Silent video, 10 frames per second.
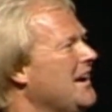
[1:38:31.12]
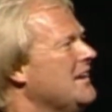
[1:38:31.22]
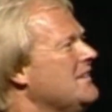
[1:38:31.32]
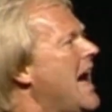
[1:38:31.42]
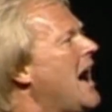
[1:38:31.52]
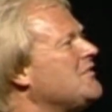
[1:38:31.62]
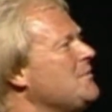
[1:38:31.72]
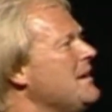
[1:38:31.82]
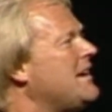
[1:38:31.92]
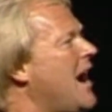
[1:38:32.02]
Now, to
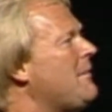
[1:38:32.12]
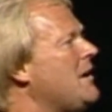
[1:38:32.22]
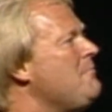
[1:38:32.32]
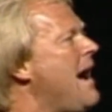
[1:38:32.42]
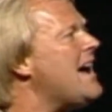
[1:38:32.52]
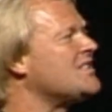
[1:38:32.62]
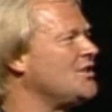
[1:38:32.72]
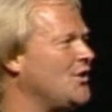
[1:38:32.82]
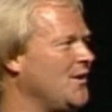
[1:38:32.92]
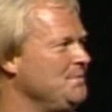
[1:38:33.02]
become an
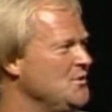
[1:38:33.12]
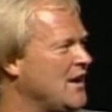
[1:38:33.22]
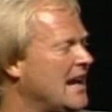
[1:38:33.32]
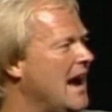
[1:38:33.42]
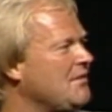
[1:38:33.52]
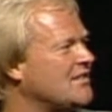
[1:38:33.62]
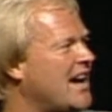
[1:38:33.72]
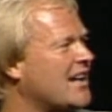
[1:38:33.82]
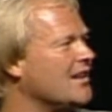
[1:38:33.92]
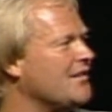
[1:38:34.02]
ambassador, you got to have the title of